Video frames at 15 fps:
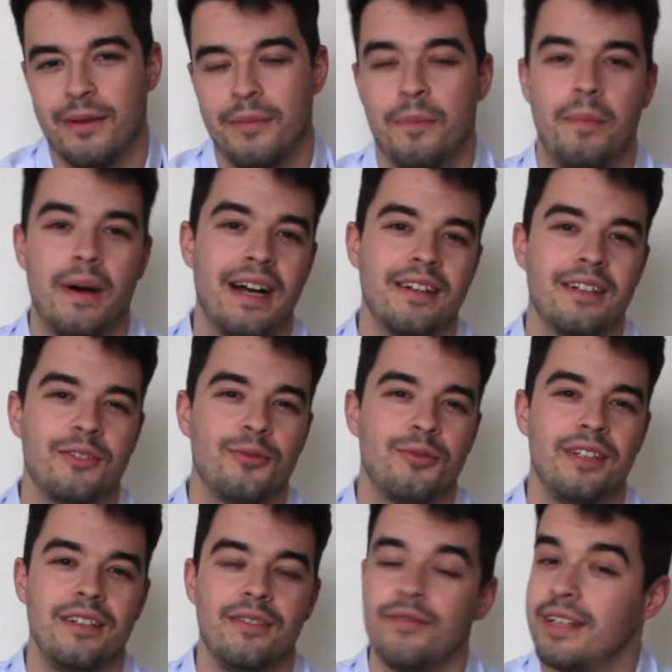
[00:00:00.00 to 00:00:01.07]
back to the
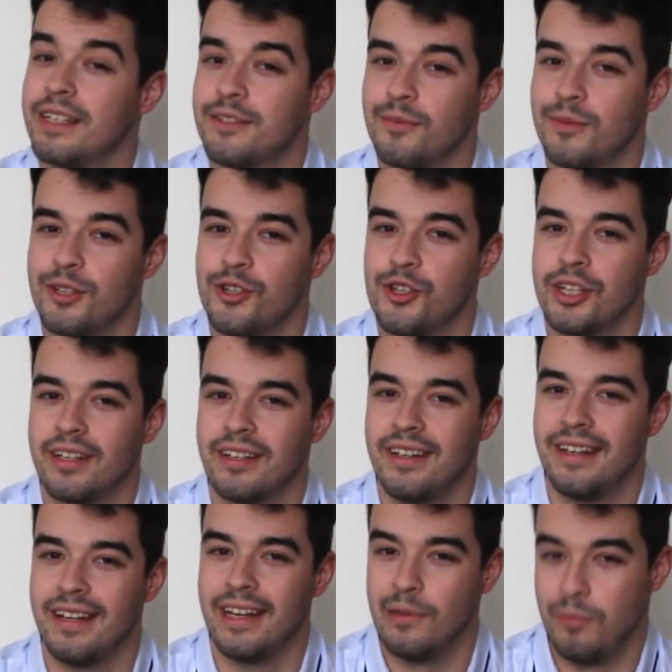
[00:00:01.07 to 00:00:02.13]
Investment Journey
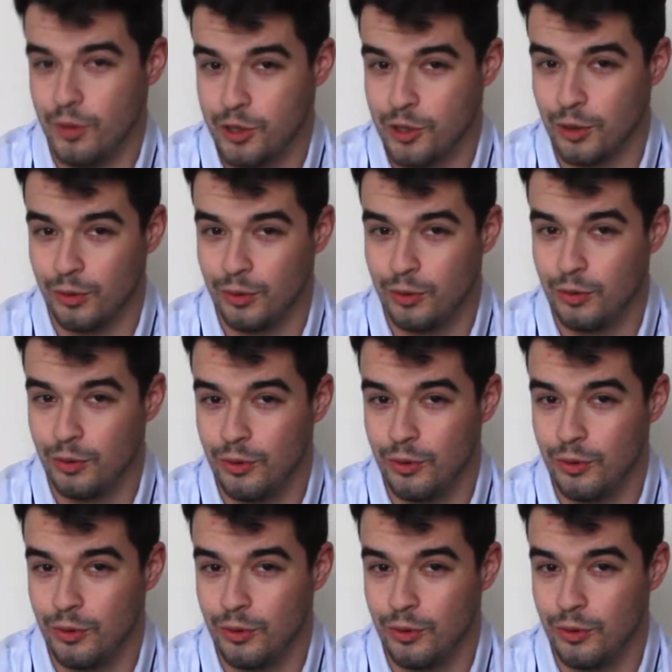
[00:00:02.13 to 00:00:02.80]
episode 2,